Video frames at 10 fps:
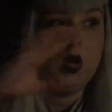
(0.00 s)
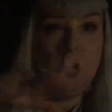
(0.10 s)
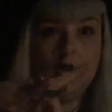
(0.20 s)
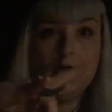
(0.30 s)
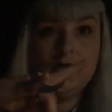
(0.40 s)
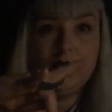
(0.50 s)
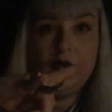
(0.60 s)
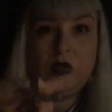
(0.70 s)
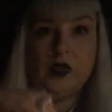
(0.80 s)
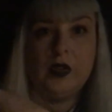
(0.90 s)
on our
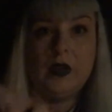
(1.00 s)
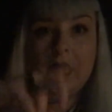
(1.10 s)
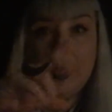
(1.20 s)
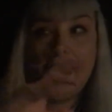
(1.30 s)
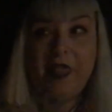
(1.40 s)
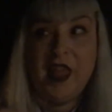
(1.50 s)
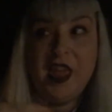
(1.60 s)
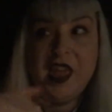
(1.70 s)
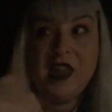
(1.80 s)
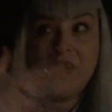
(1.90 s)
diffuser.
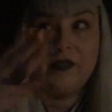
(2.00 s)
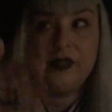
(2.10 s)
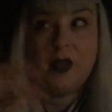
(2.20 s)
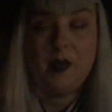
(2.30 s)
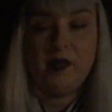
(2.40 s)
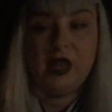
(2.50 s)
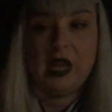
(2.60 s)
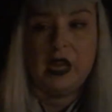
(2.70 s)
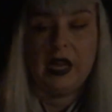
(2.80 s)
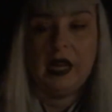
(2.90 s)
Then on top of
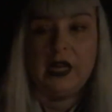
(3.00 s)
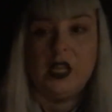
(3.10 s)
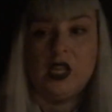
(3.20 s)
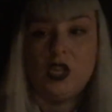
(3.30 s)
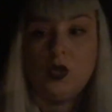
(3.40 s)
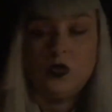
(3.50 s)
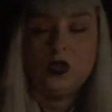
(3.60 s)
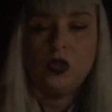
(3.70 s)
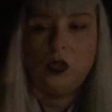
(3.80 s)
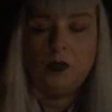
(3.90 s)
that, I had a
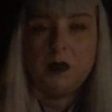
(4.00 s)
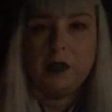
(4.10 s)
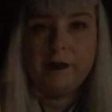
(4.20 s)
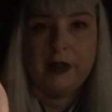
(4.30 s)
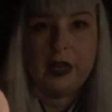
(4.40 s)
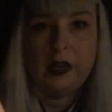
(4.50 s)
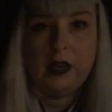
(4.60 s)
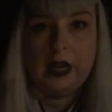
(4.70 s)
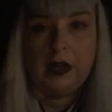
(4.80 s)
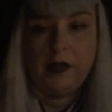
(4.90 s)
huge humidifier
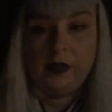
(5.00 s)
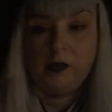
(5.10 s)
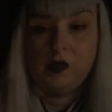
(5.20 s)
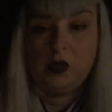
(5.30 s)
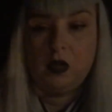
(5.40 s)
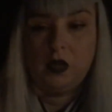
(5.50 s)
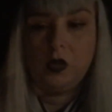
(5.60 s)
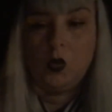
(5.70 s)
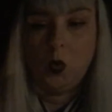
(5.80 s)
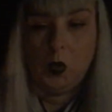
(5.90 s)
out that was
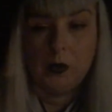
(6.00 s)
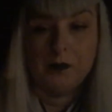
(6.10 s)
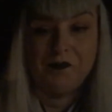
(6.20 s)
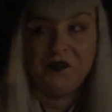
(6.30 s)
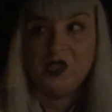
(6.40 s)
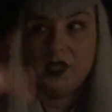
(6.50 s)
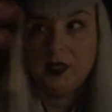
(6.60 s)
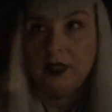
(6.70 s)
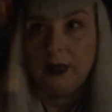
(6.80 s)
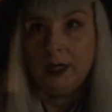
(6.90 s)
hardcore
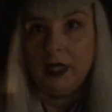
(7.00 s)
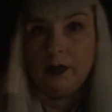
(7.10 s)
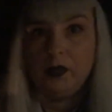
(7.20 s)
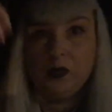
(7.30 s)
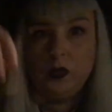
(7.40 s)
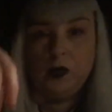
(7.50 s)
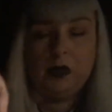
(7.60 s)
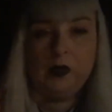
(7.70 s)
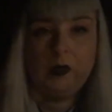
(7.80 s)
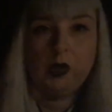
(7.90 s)
steaming up the room
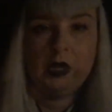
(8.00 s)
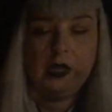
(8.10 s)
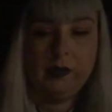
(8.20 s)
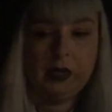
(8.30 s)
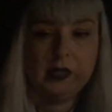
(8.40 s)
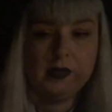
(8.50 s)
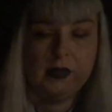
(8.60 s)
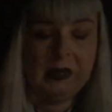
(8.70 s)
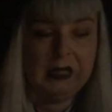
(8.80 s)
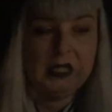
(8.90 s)
that we were in, because
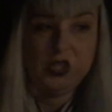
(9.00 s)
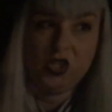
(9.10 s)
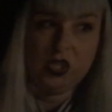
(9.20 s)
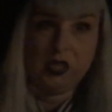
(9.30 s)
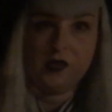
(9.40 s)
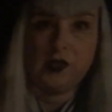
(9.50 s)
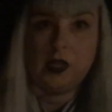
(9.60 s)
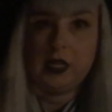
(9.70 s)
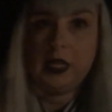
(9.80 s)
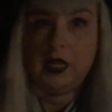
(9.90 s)
she had
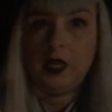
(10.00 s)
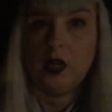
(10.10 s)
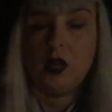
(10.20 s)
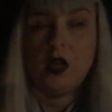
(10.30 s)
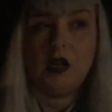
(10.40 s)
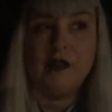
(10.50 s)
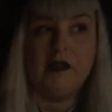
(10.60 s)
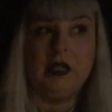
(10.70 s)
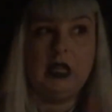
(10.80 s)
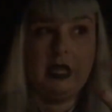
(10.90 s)
started getting a
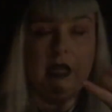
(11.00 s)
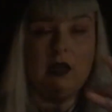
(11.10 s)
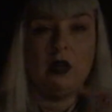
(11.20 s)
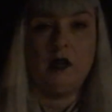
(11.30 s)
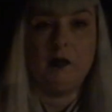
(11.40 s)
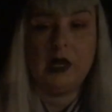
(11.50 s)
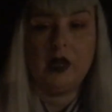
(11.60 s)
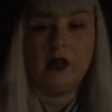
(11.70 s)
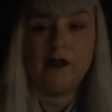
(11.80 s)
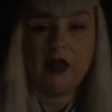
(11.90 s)
cough, and then later on my
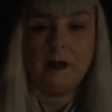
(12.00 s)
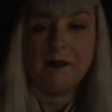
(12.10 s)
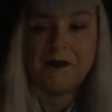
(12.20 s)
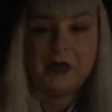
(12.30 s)
cough came.